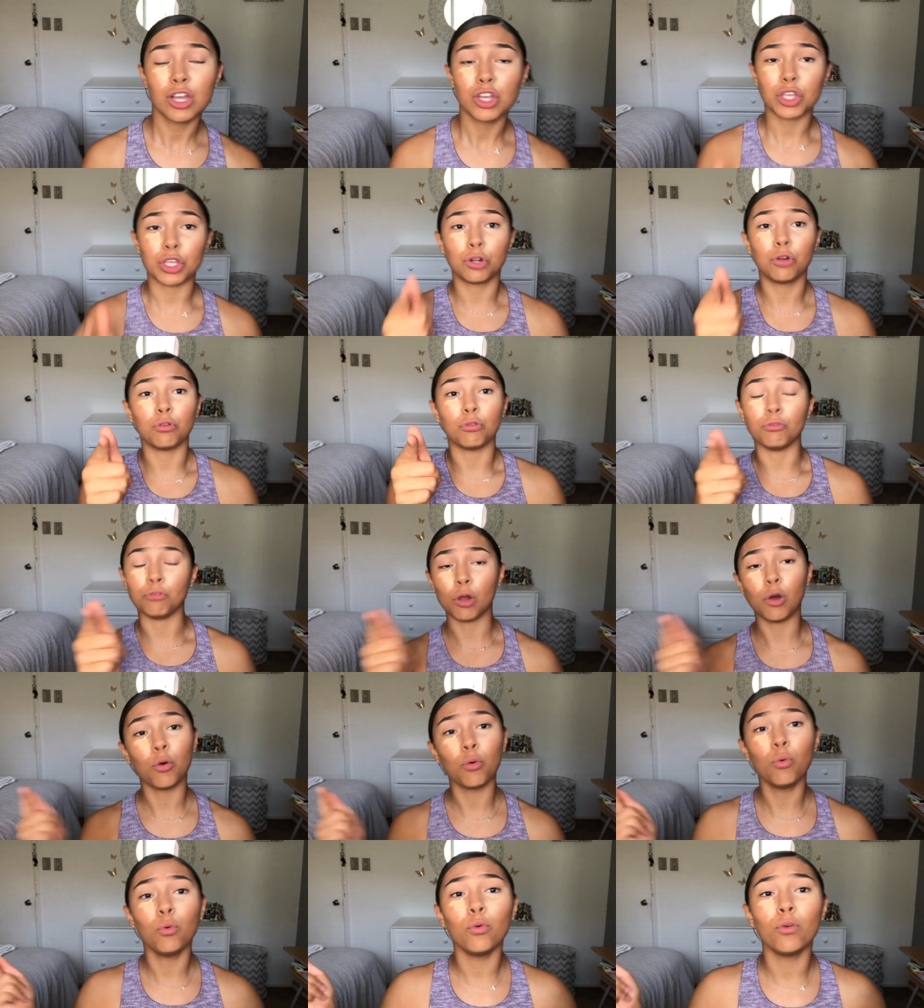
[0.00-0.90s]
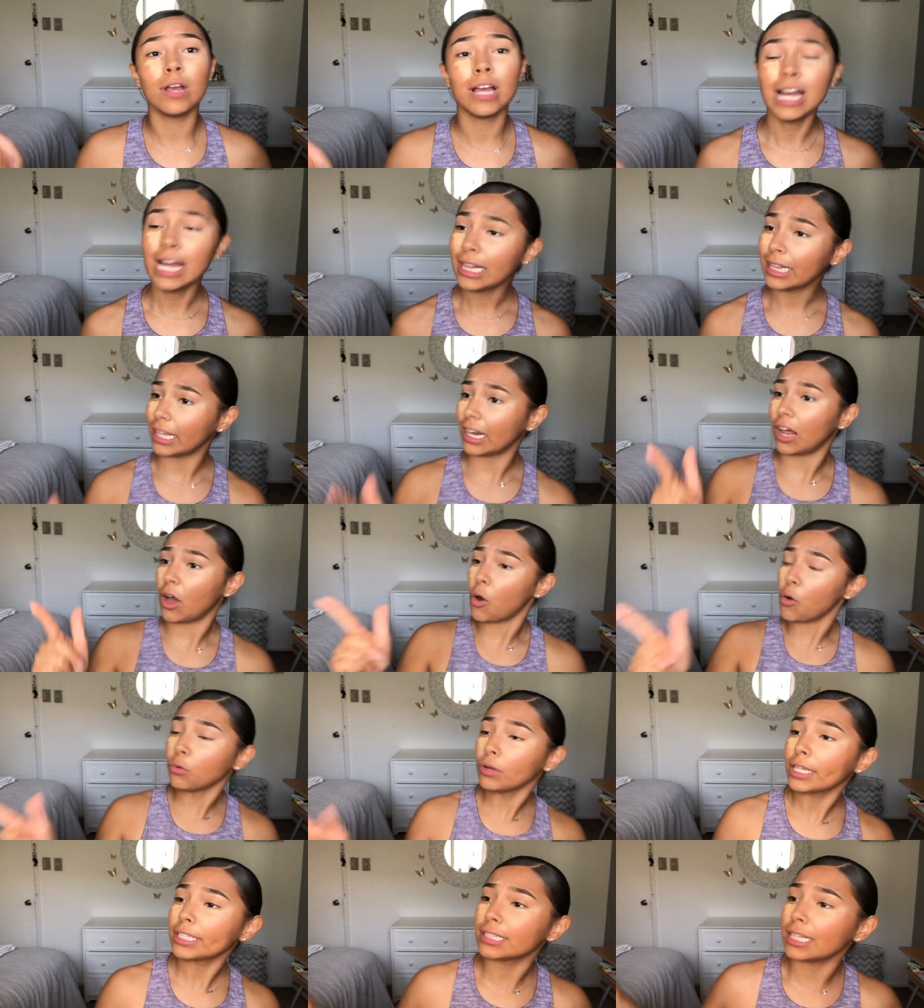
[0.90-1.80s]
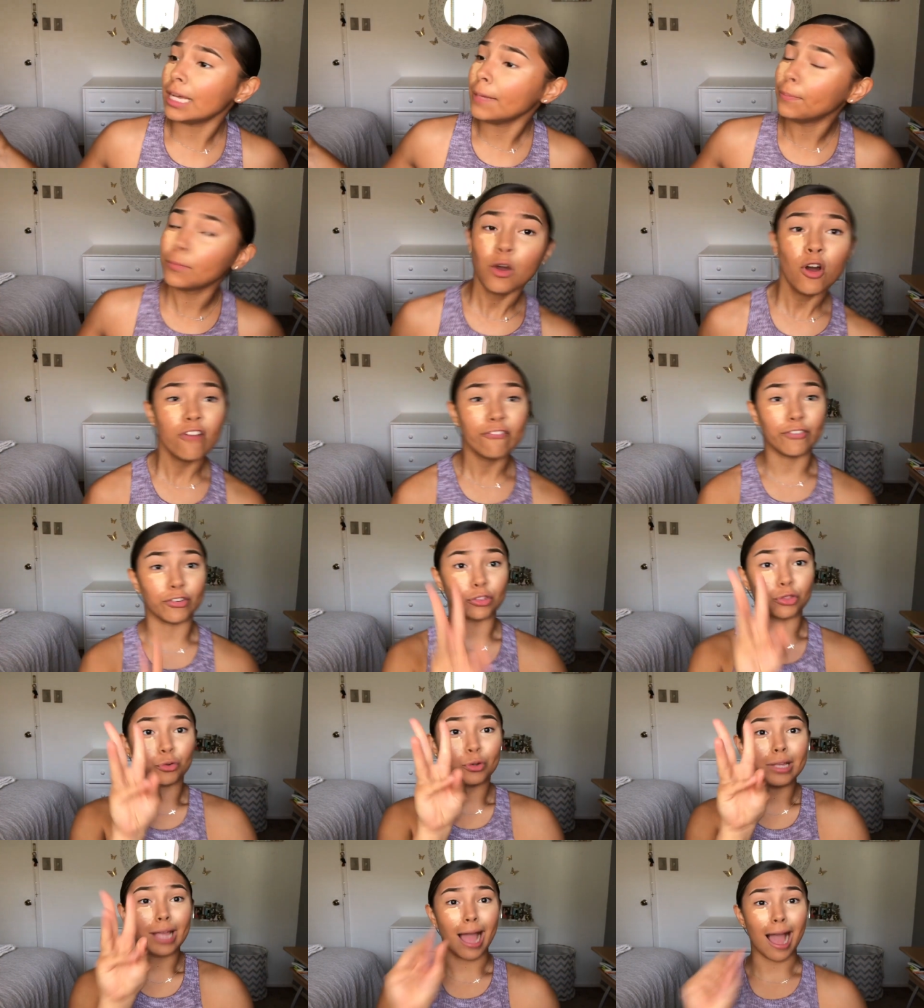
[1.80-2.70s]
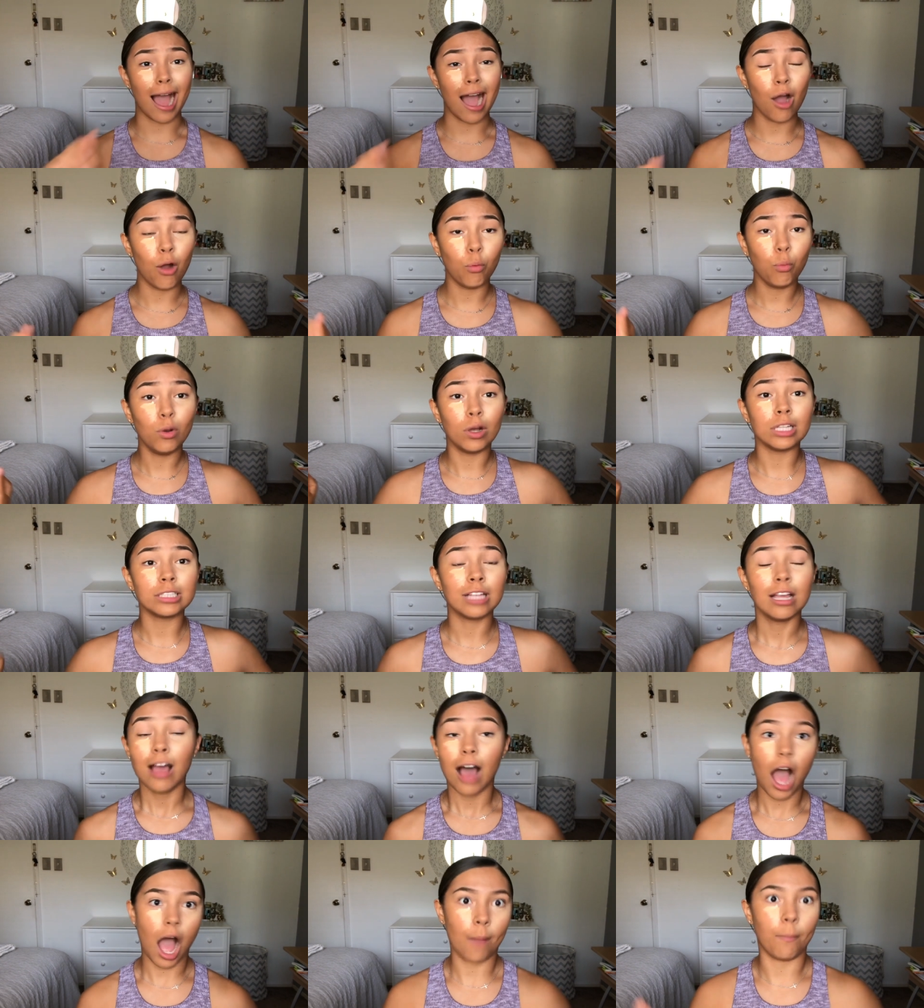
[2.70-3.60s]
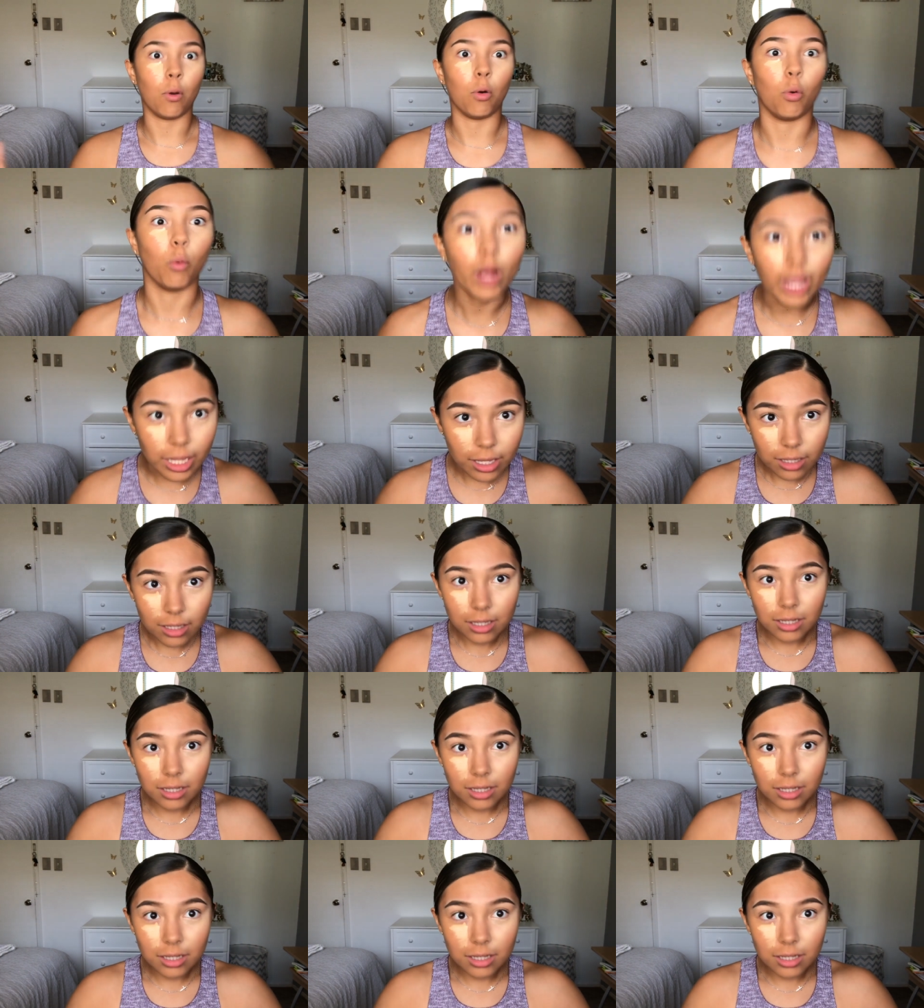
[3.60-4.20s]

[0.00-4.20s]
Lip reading: You don't know that I only slept for 3 hours, I'm awake.